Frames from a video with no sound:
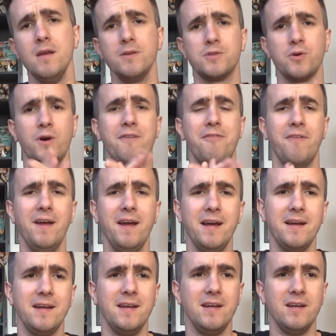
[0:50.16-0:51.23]
Toy
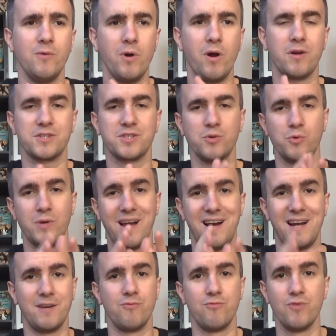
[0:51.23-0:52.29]
Fair where I stalled out. I
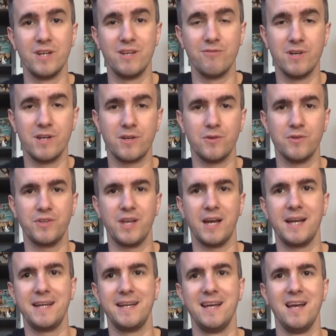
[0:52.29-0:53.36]
had a really good
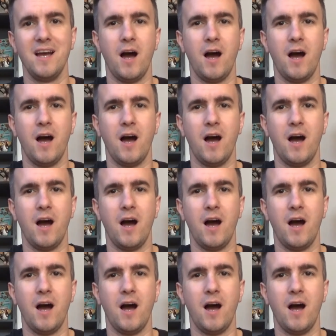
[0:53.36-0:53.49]
day.